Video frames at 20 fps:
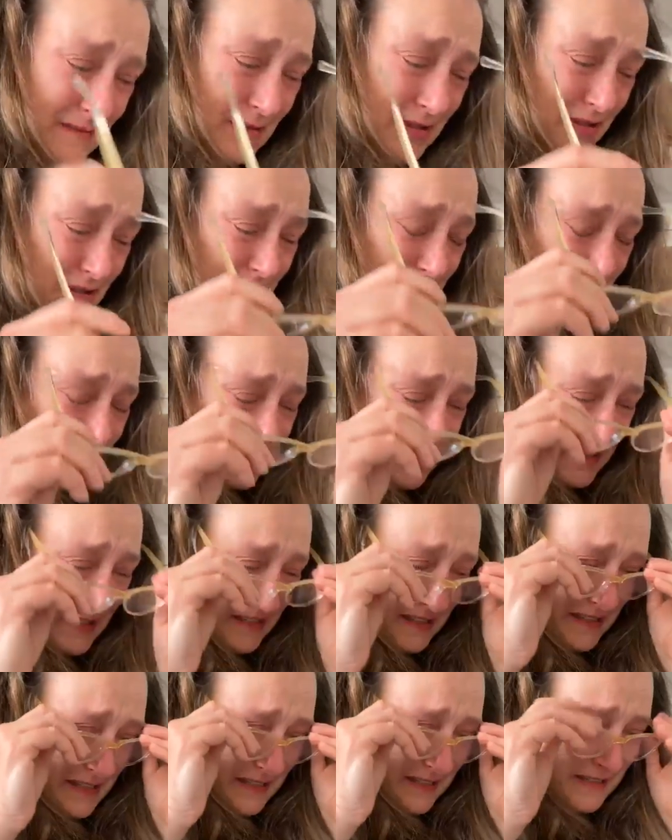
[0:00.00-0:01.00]
came along
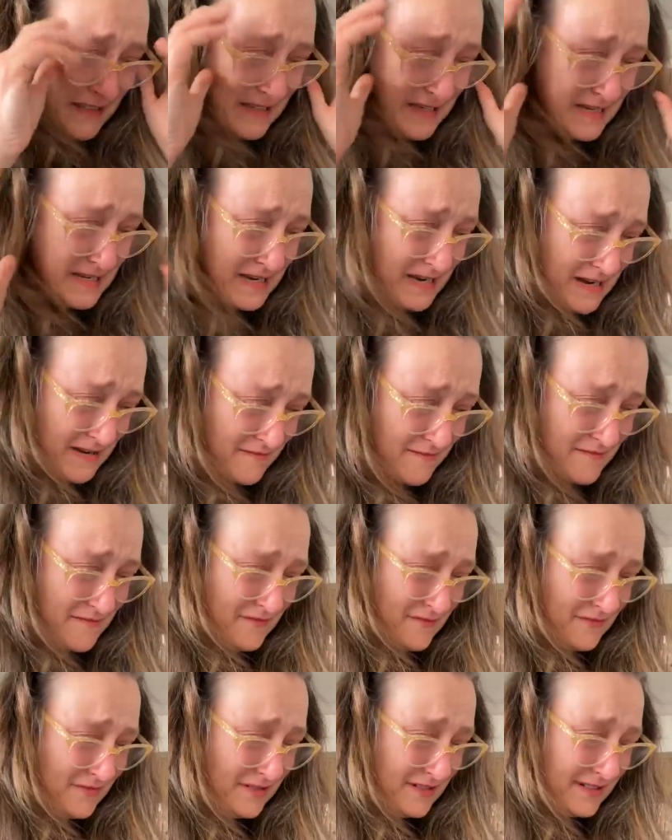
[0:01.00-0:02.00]
and did this
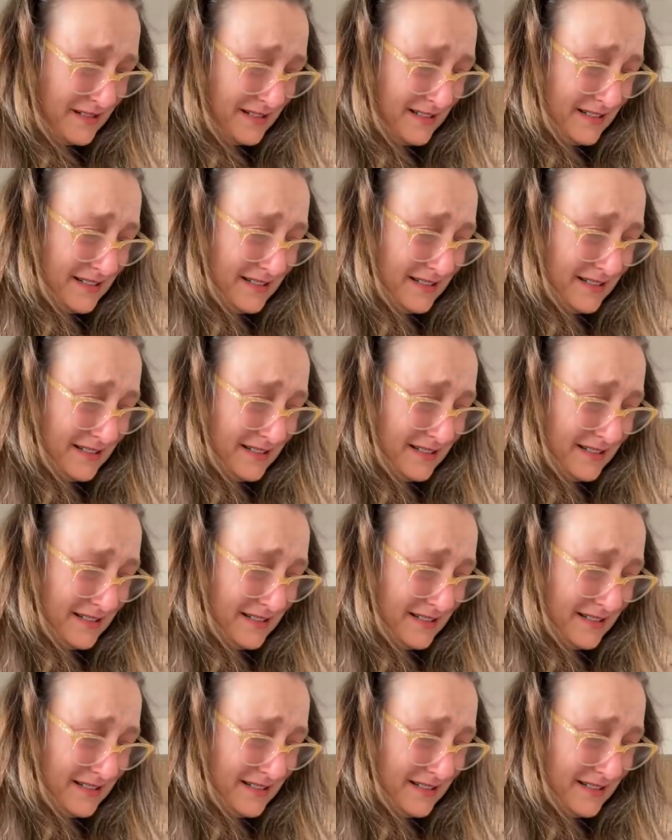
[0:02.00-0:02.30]
stuff.